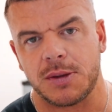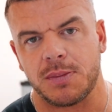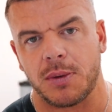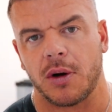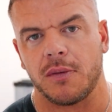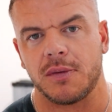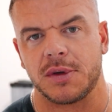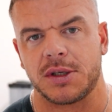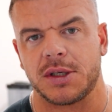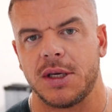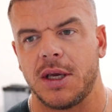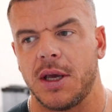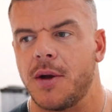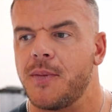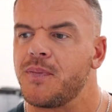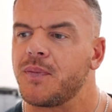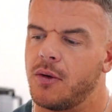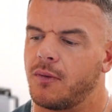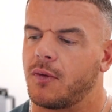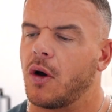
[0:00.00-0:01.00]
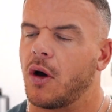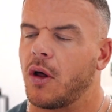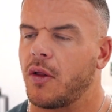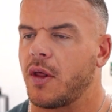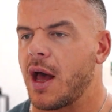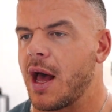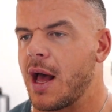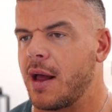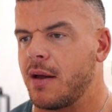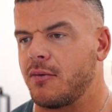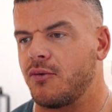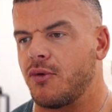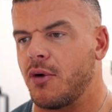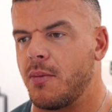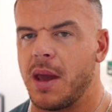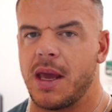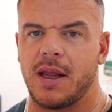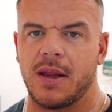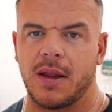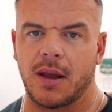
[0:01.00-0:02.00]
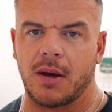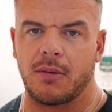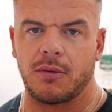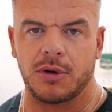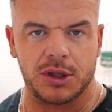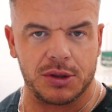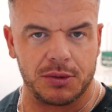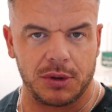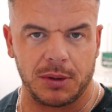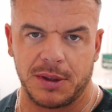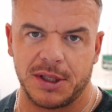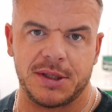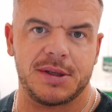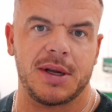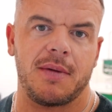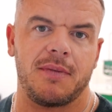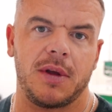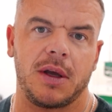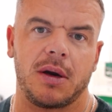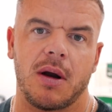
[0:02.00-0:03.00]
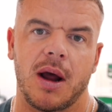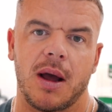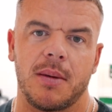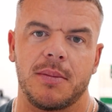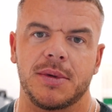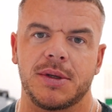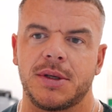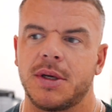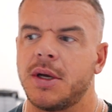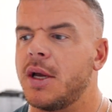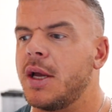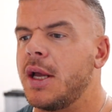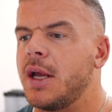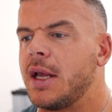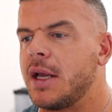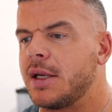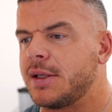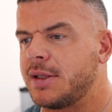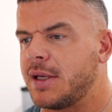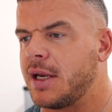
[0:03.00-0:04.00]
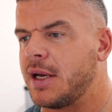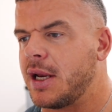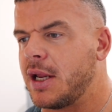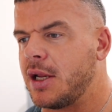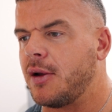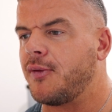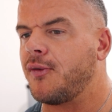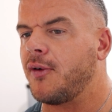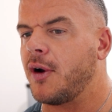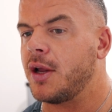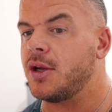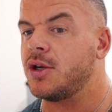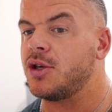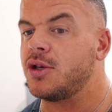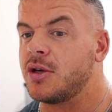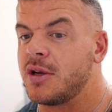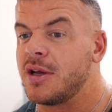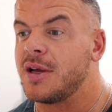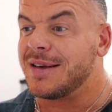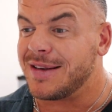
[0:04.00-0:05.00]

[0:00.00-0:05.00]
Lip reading: but obviously you've got that remainder, which will be 70 grams, sitting in your fridge.